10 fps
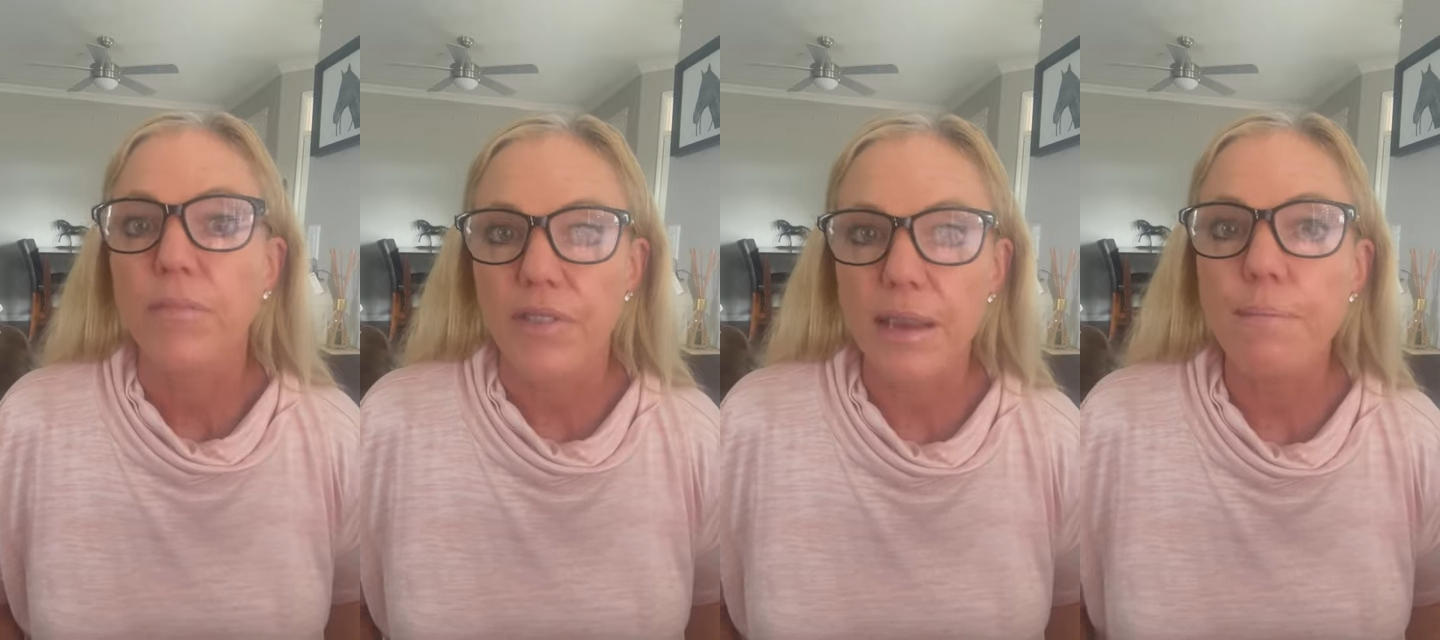
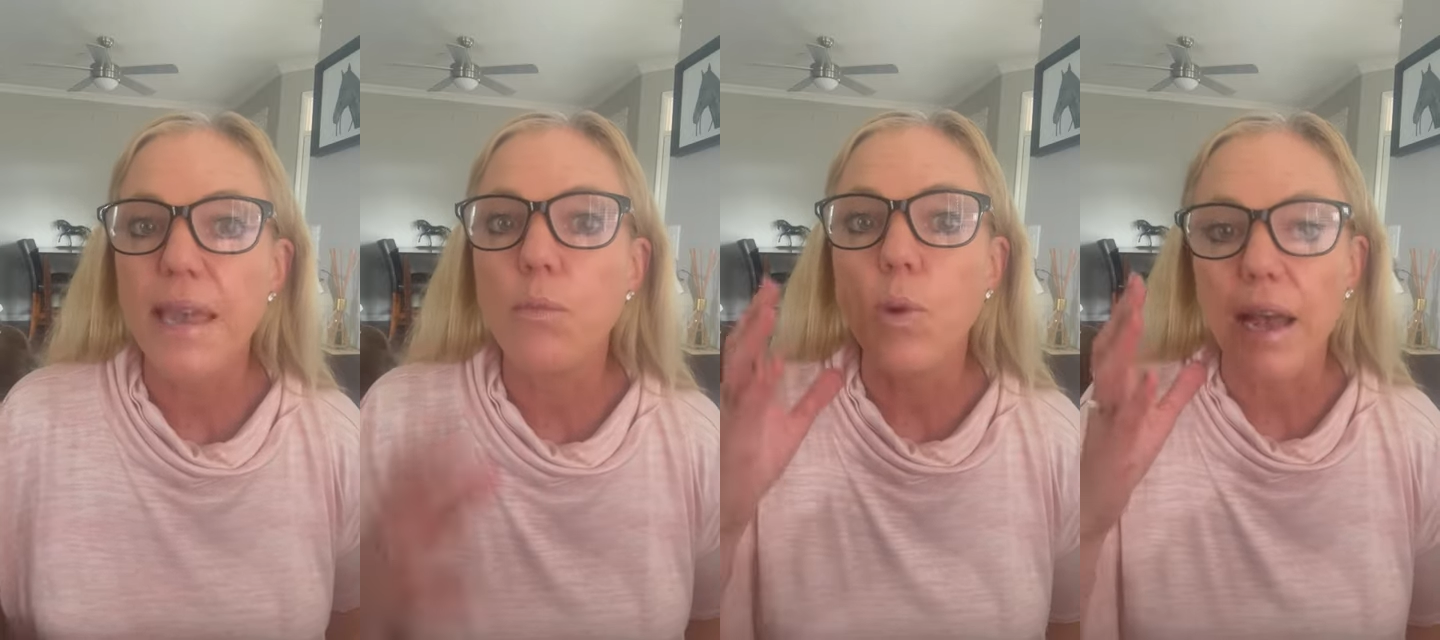they
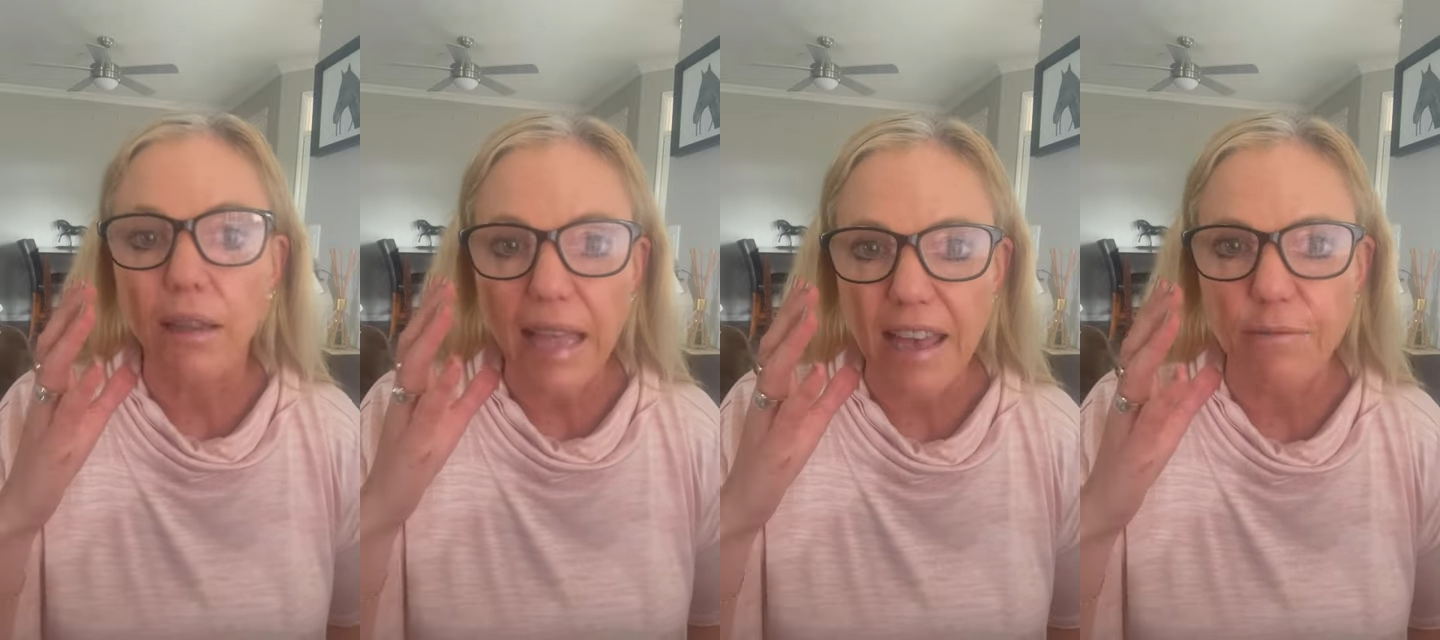may
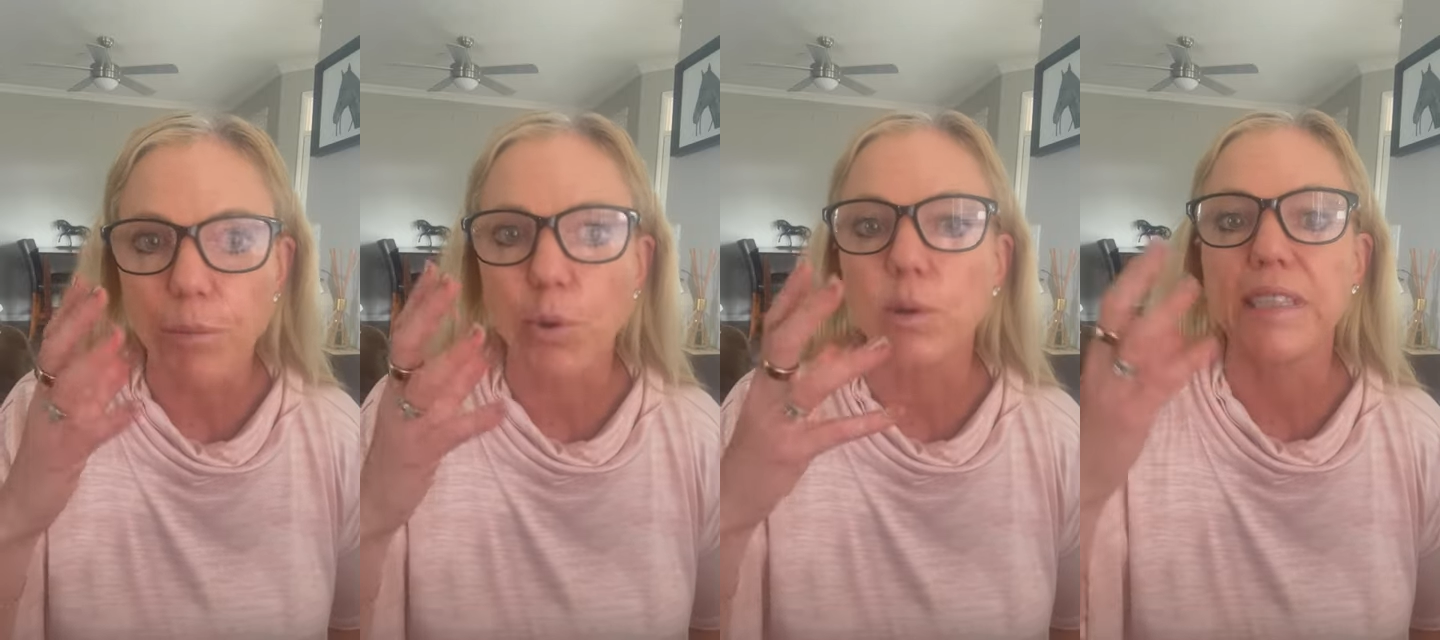well have
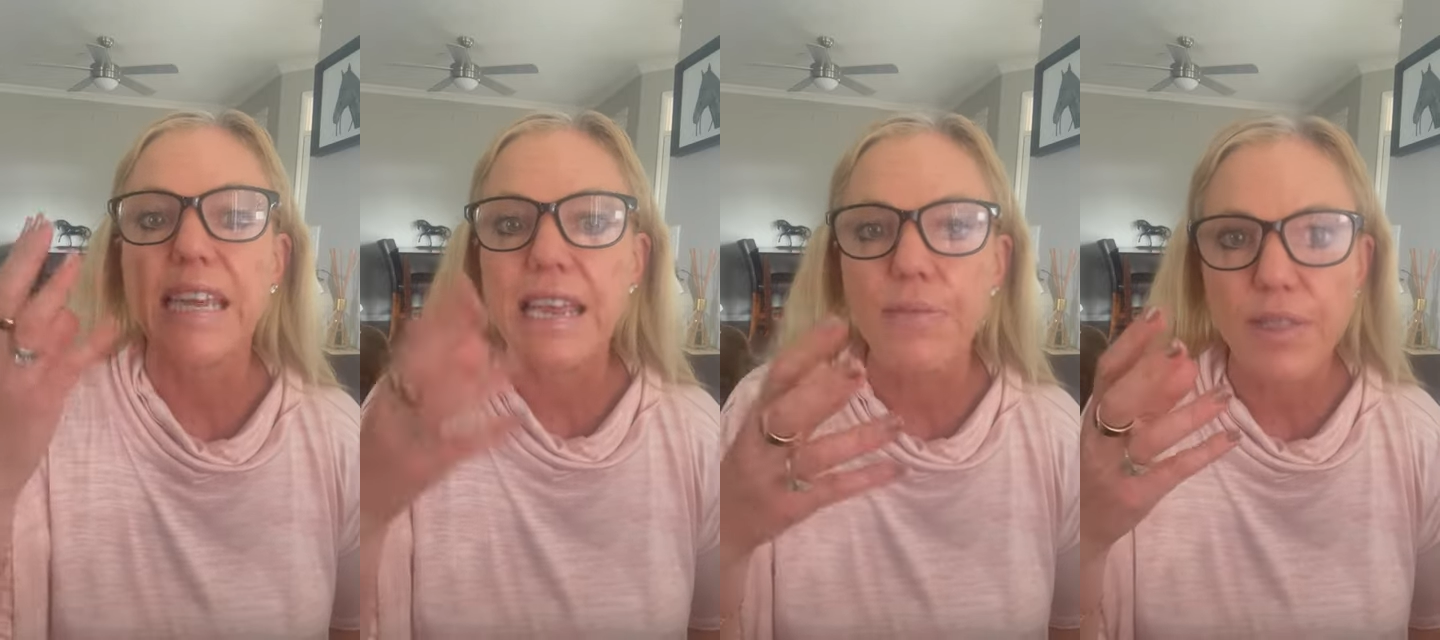mold
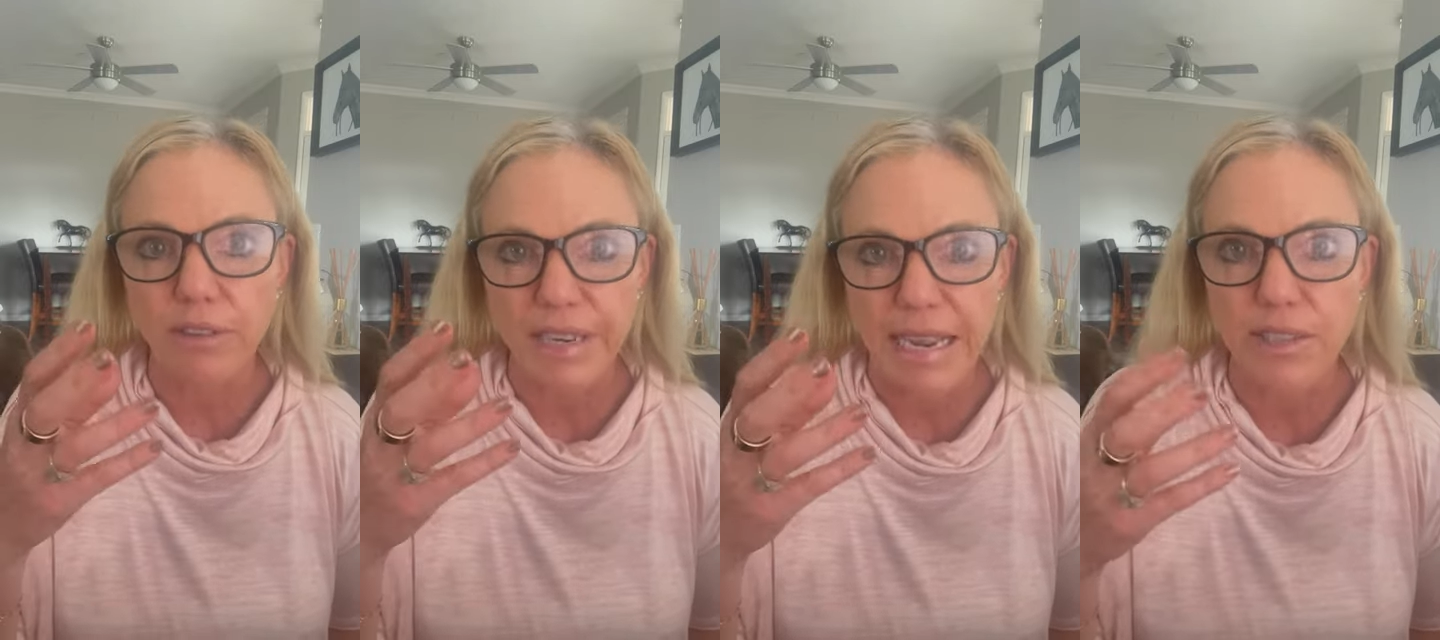in
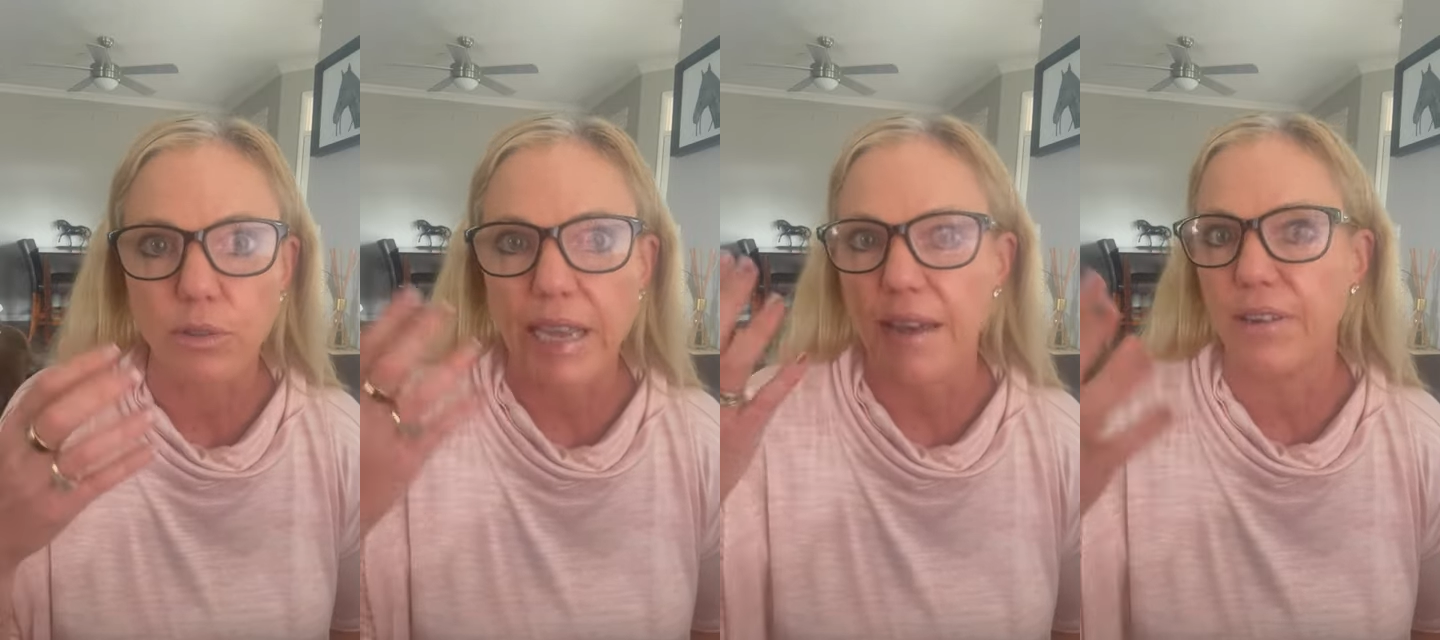their
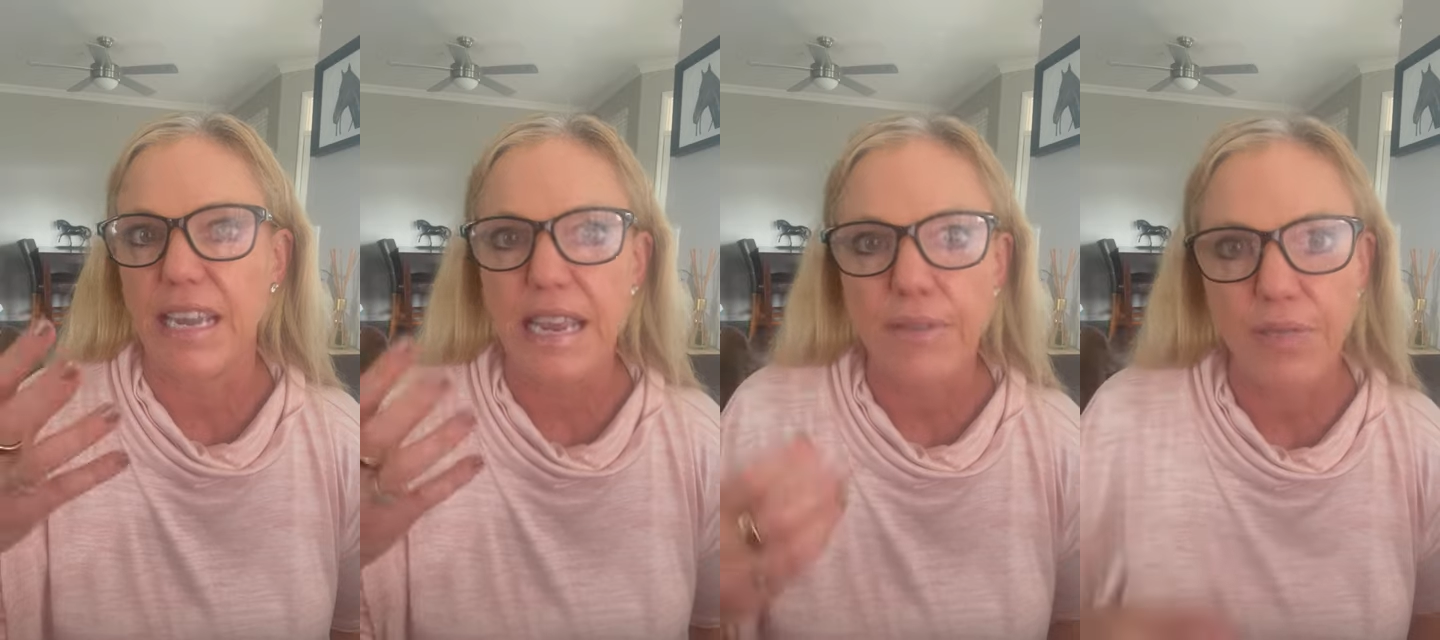nasal
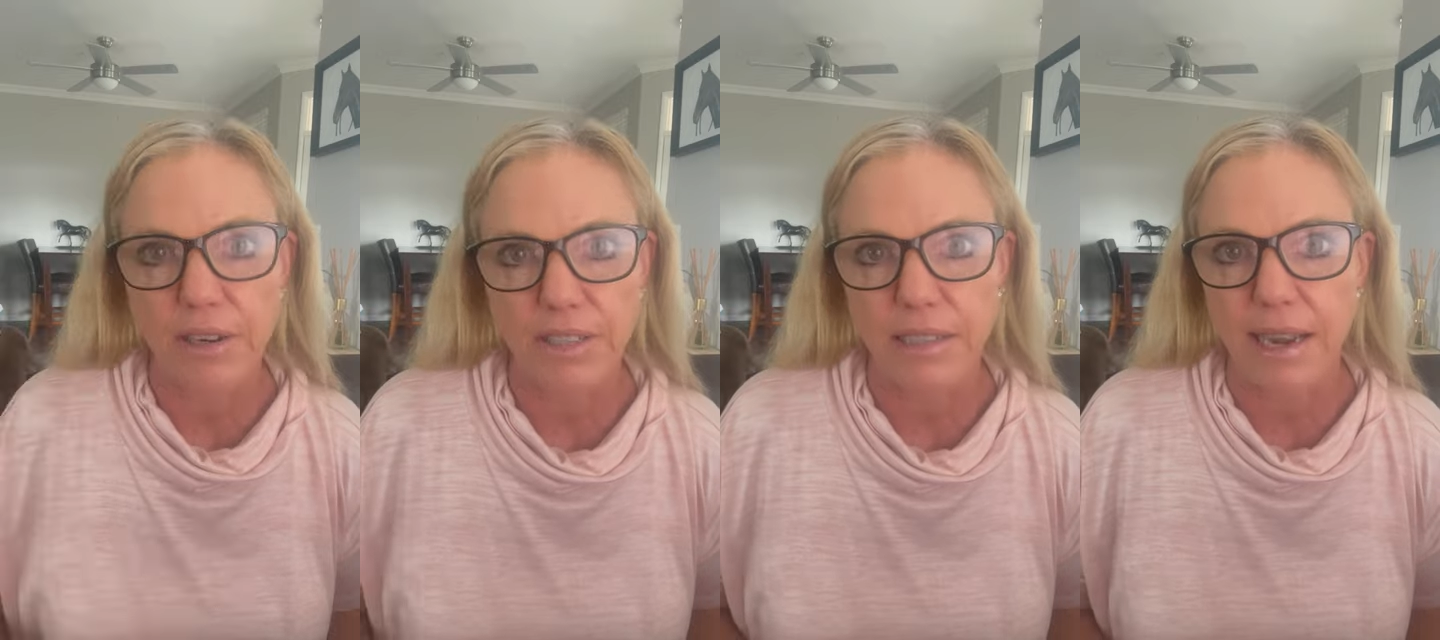cavity, in
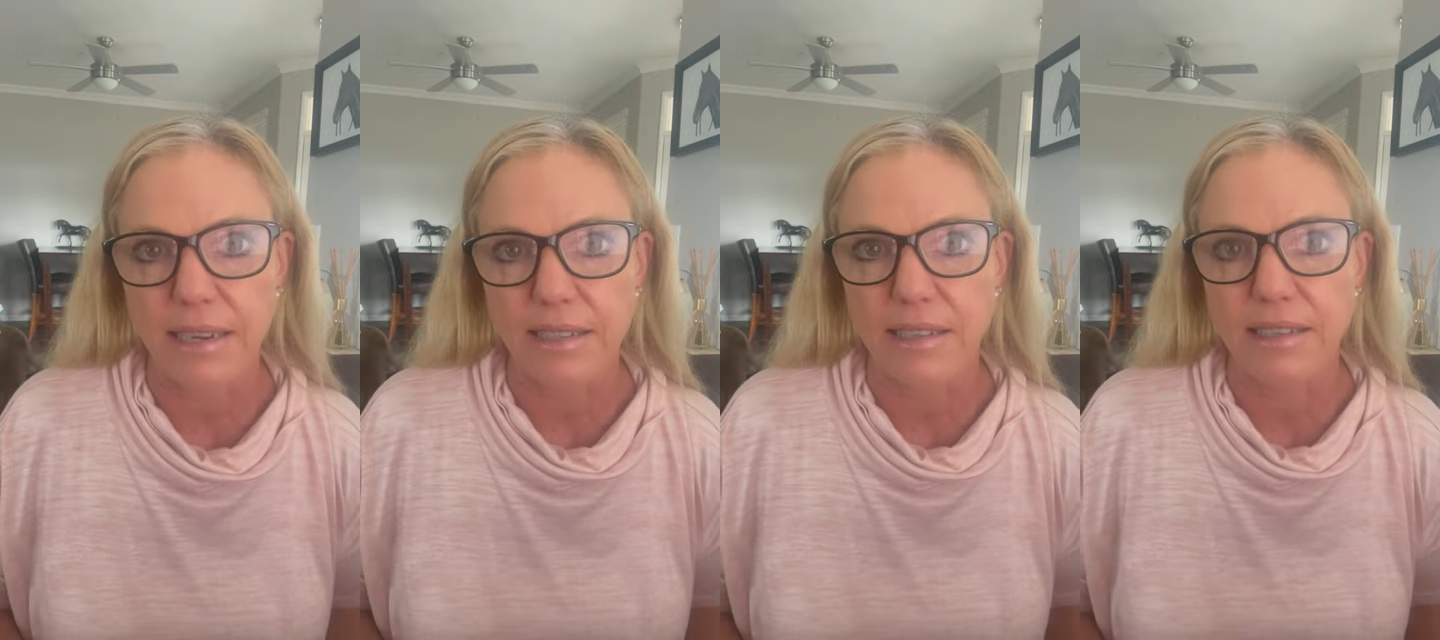their
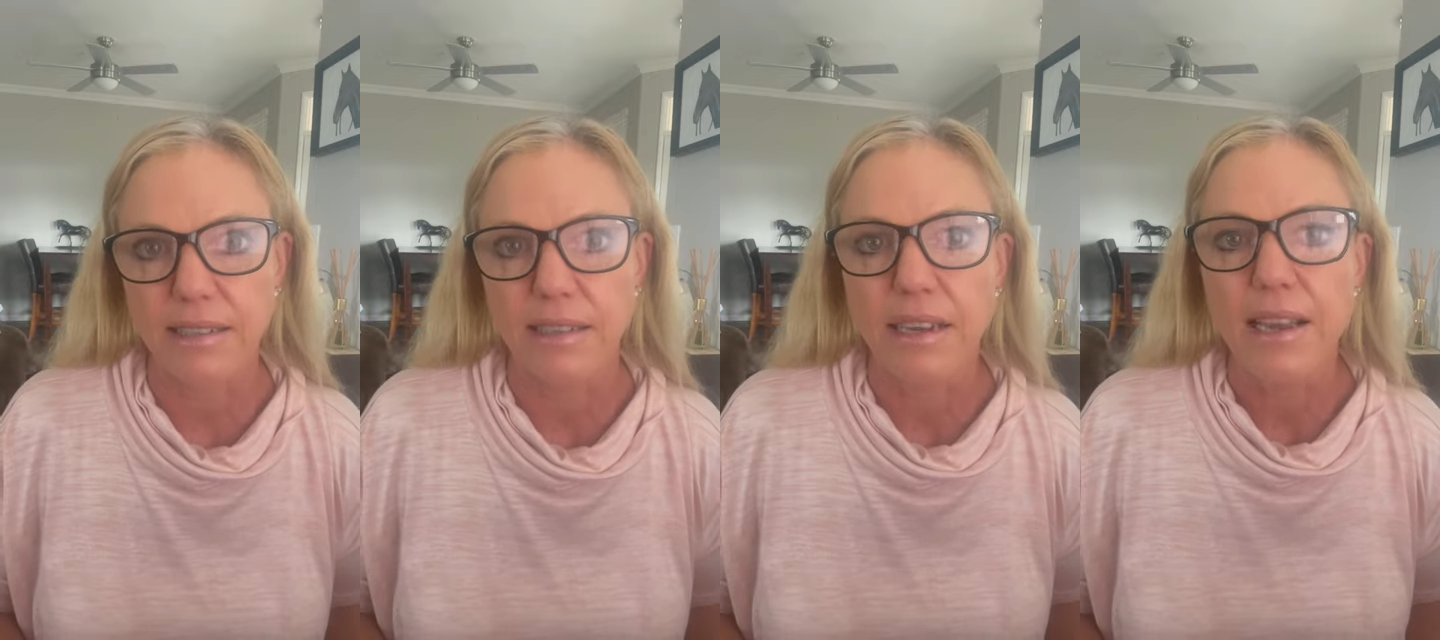sinuses.